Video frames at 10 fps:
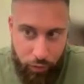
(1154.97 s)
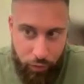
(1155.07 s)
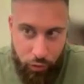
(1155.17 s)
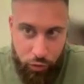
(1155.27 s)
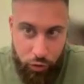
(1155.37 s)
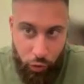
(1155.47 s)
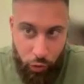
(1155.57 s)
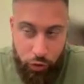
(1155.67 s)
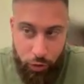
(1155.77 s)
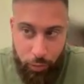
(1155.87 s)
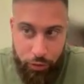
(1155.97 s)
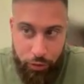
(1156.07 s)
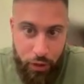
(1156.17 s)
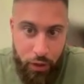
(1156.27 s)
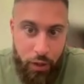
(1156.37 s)
you know, staunch
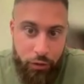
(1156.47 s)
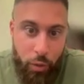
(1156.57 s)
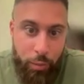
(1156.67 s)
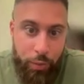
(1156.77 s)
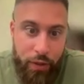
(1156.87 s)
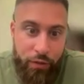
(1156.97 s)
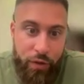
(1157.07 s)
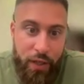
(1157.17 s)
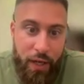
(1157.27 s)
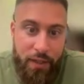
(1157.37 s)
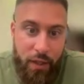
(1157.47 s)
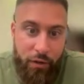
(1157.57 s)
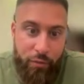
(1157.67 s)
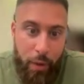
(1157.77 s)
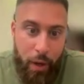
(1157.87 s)
liberals, don't believe in the
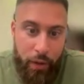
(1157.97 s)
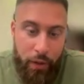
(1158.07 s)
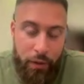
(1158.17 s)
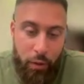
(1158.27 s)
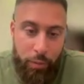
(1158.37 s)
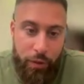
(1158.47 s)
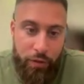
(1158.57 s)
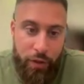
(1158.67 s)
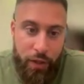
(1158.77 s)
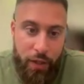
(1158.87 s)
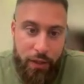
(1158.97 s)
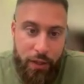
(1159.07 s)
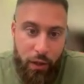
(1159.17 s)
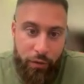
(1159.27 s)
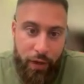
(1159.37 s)
idea of merit. They don't believe in the
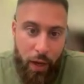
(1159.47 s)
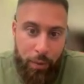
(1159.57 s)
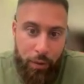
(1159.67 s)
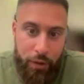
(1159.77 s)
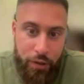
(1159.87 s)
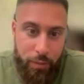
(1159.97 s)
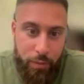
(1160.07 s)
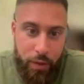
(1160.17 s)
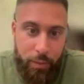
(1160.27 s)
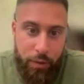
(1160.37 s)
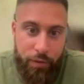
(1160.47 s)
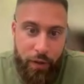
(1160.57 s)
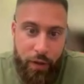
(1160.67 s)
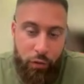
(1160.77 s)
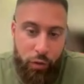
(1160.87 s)
idea of capitalism. They believe
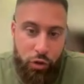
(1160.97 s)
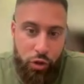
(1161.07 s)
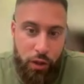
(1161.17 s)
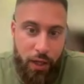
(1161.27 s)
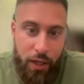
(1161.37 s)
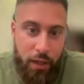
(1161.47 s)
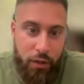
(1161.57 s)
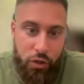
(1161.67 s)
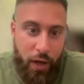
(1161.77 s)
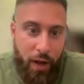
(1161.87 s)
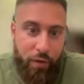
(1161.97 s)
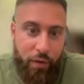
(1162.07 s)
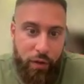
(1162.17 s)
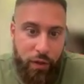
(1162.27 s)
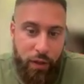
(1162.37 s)
that everyone should have
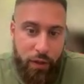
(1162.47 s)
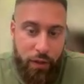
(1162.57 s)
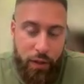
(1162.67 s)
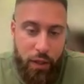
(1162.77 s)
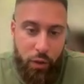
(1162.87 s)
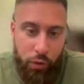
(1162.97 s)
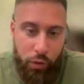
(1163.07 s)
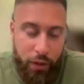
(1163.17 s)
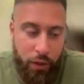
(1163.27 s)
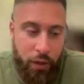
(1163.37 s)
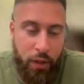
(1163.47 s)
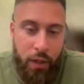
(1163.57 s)
everything equally.